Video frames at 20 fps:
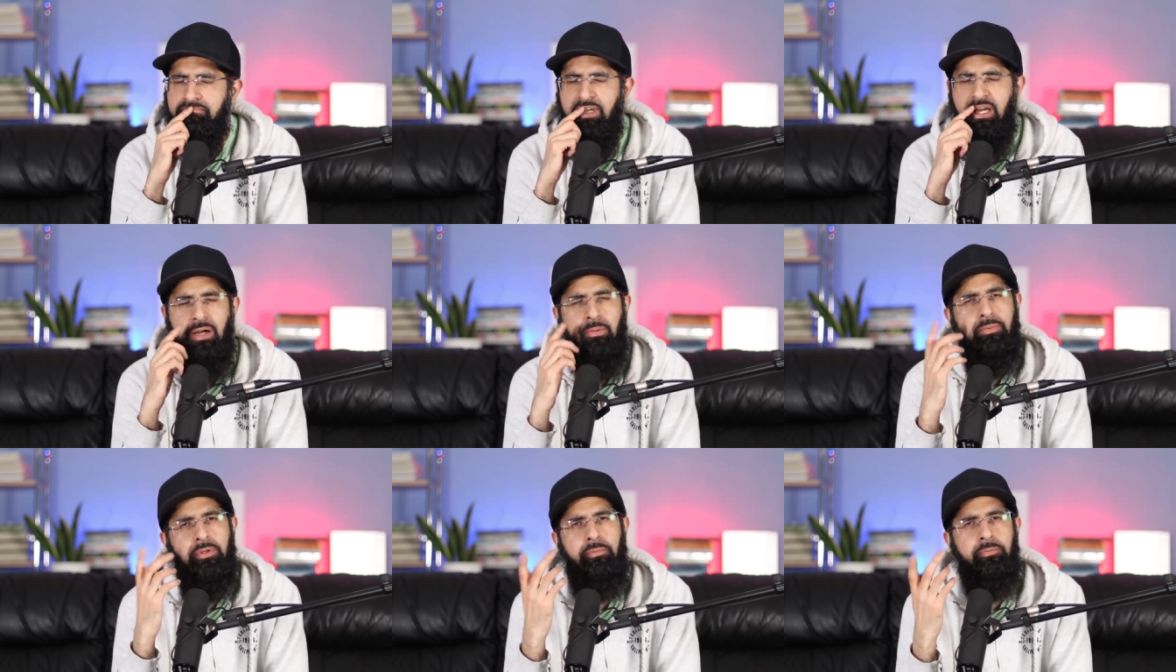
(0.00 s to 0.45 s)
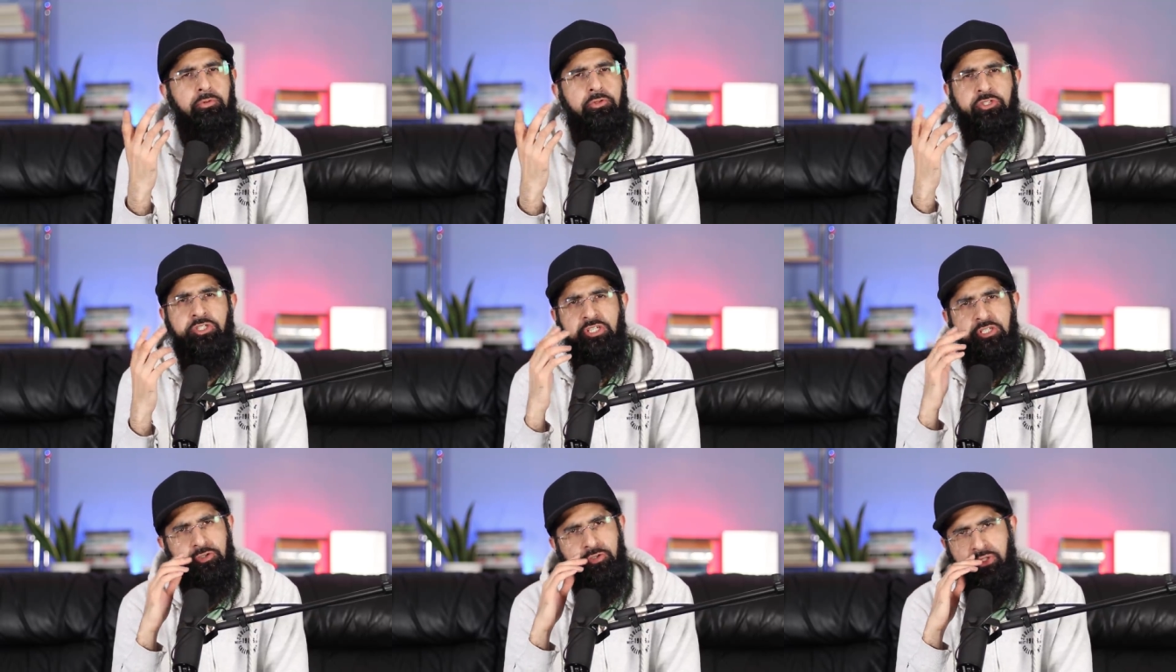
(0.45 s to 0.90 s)
How many more
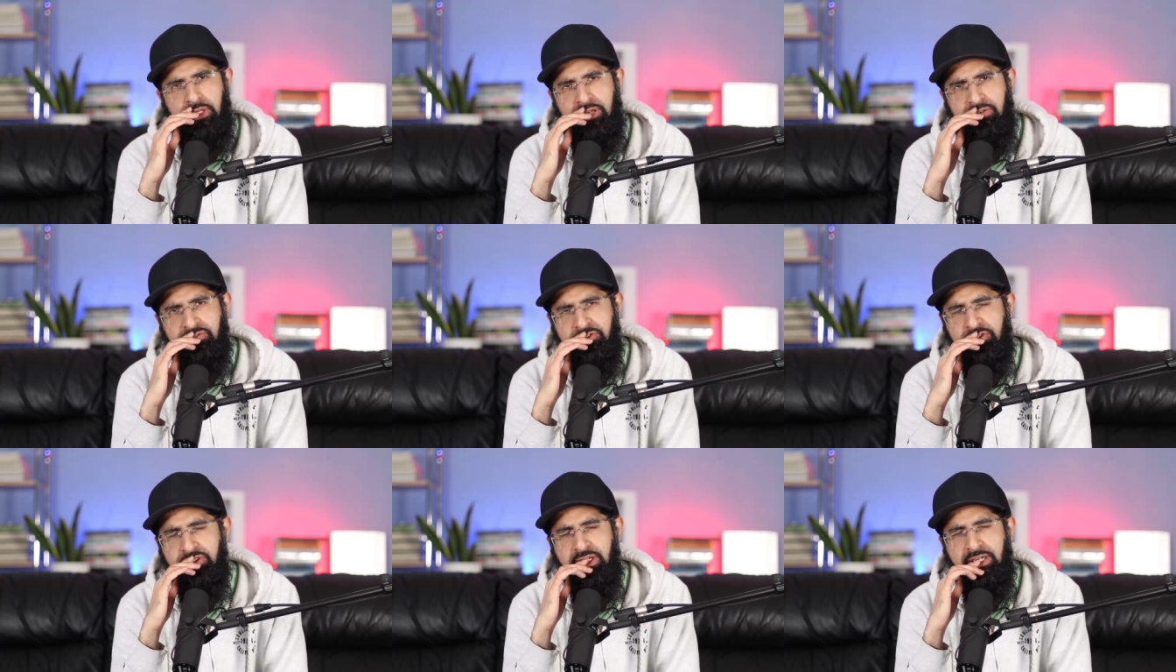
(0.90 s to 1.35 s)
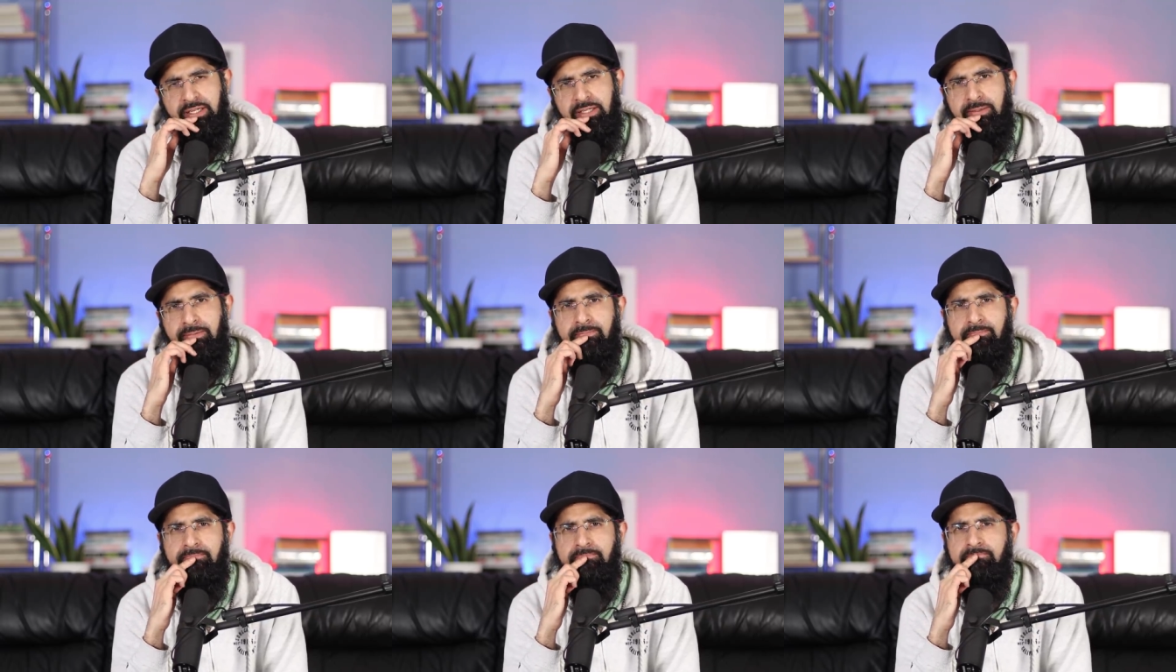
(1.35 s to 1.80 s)
children have to
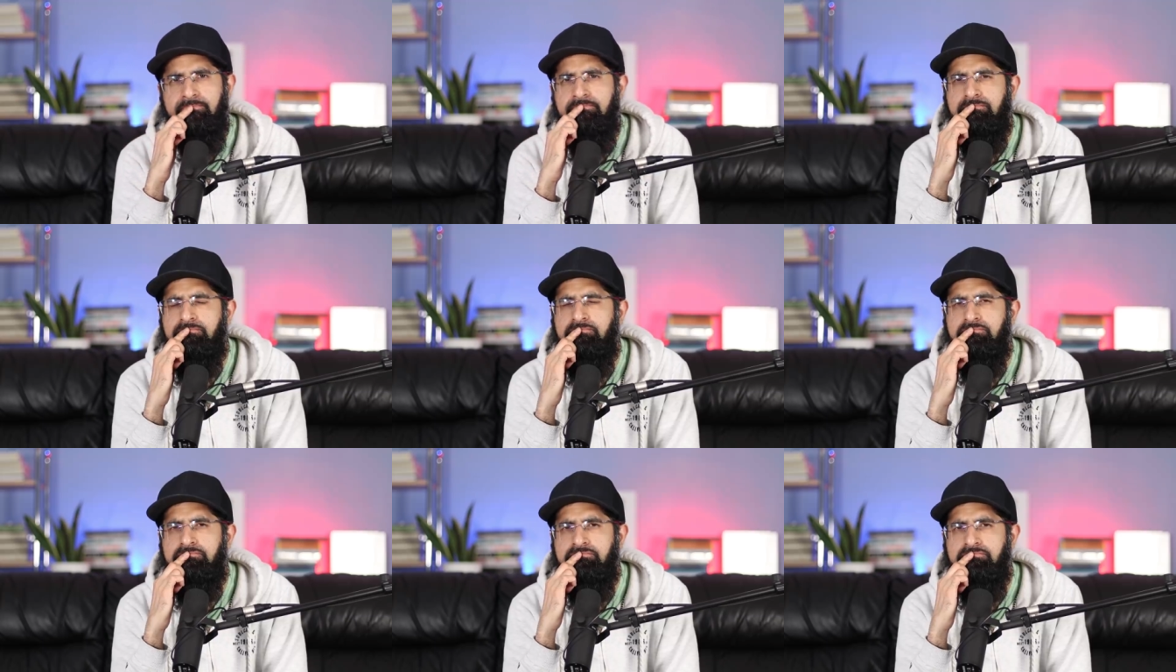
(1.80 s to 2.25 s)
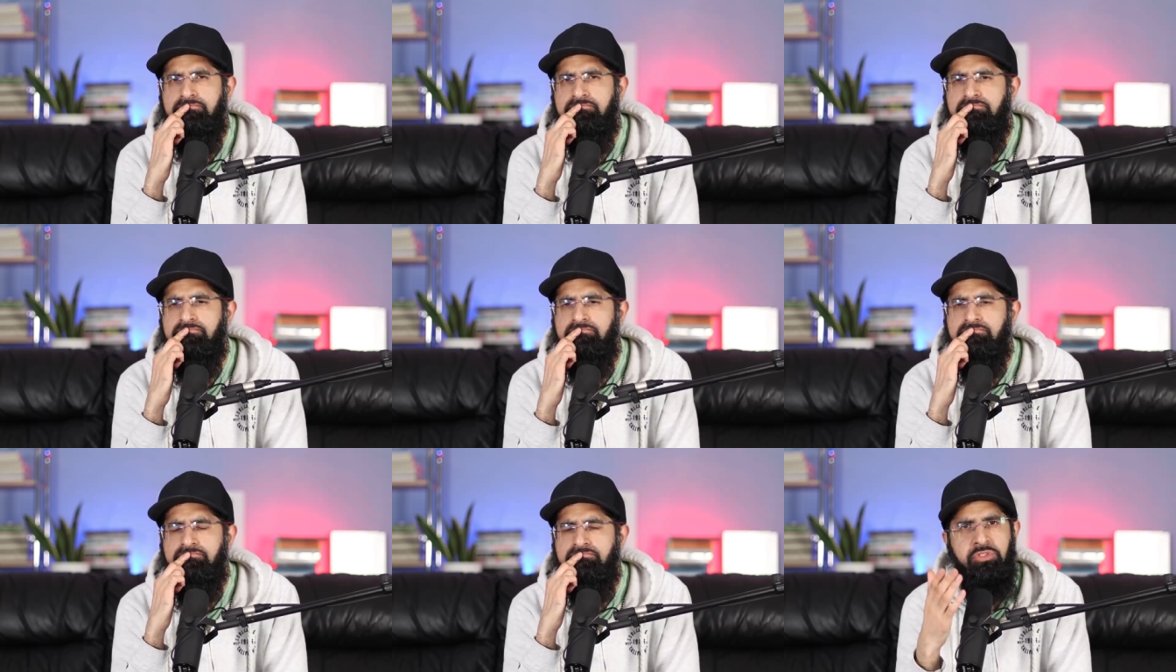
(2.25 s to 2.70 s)
die?
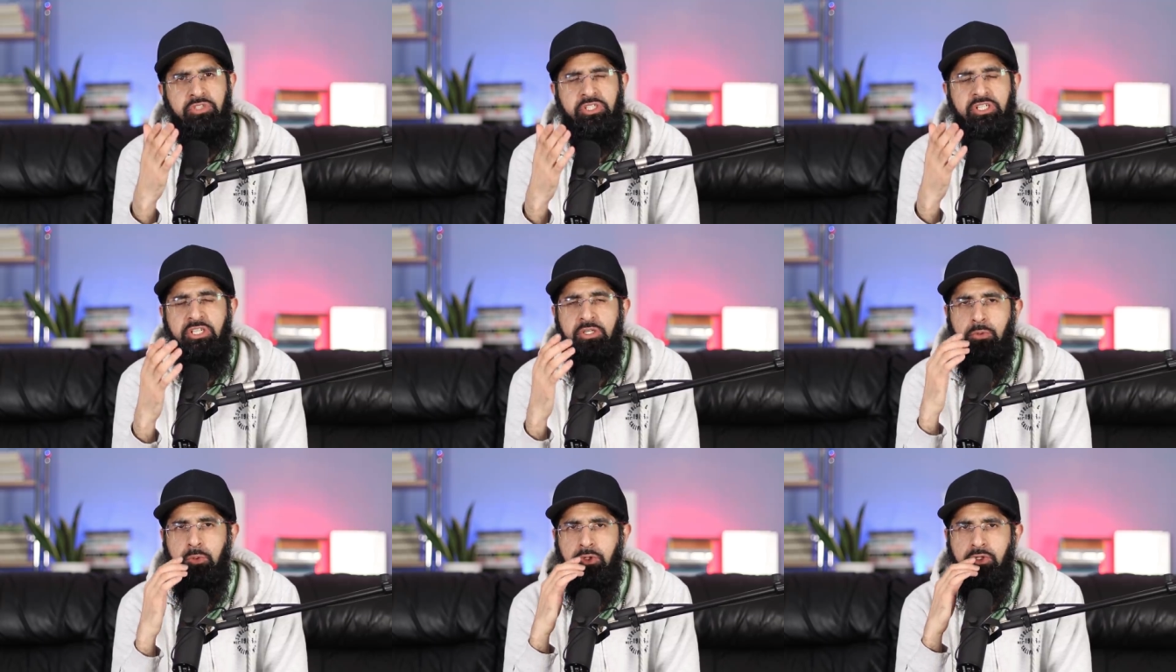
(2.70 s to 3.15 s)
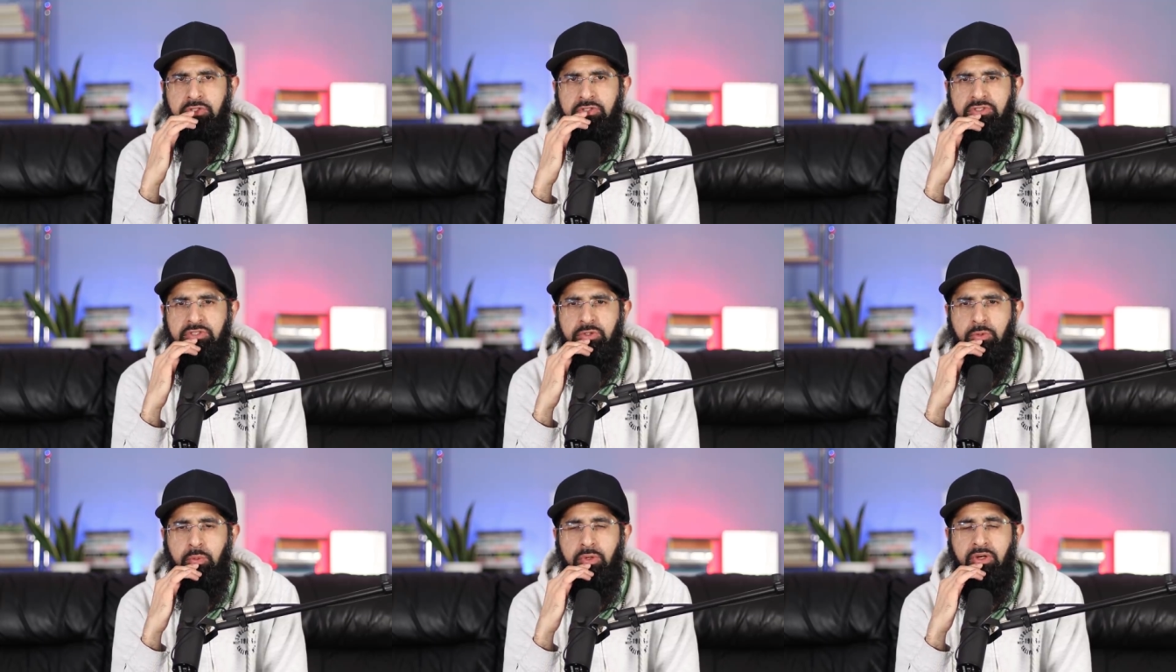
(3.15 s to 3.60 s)
She
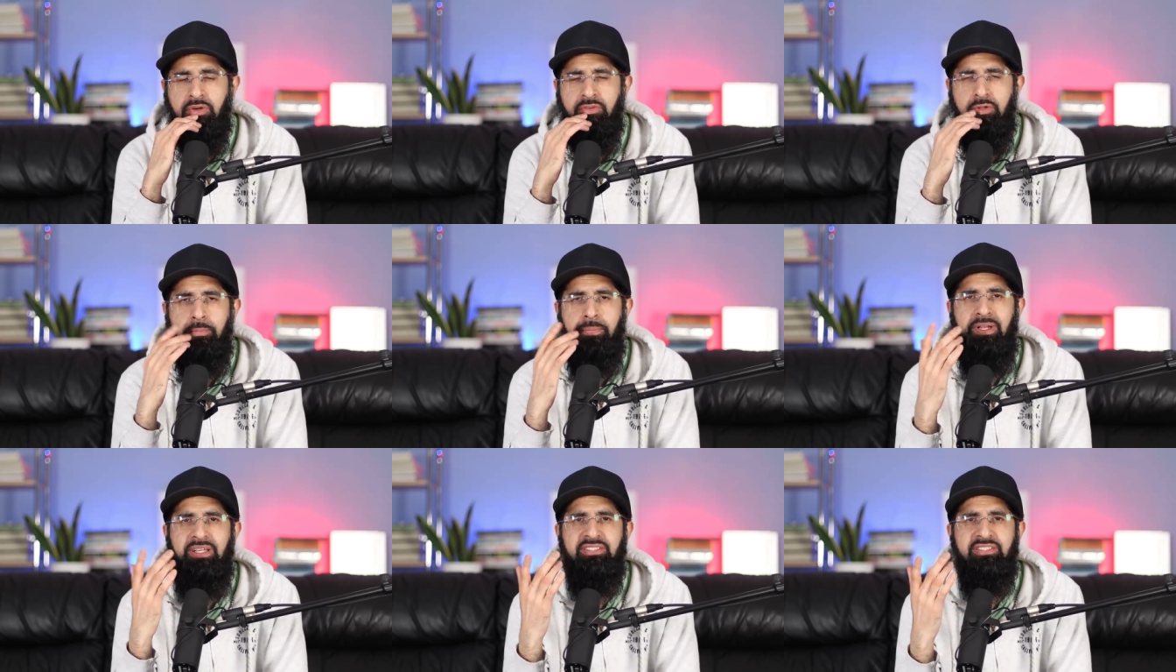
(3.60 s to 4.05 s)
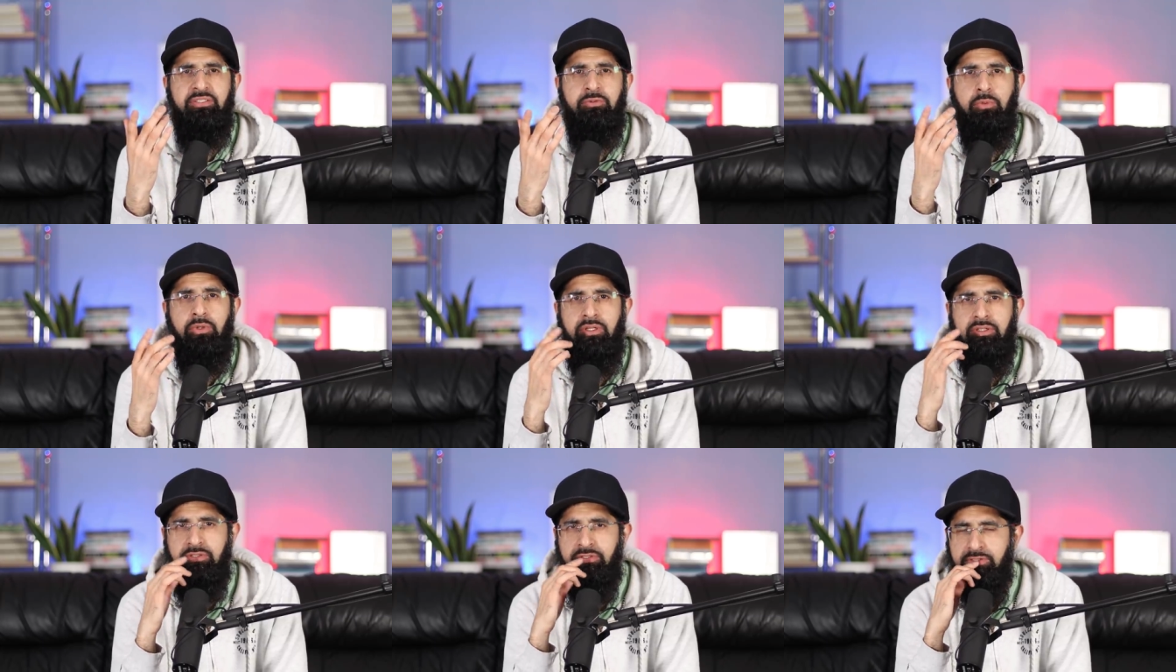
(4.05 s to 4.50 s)
was one of the
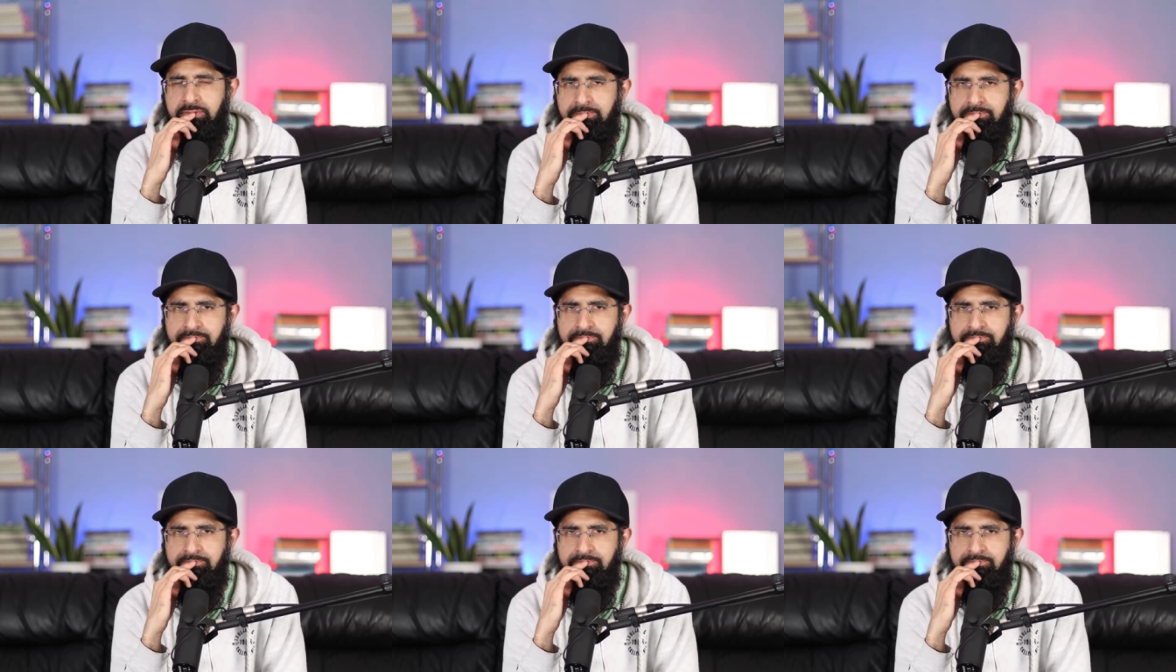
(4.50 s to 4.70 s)
blessed ones.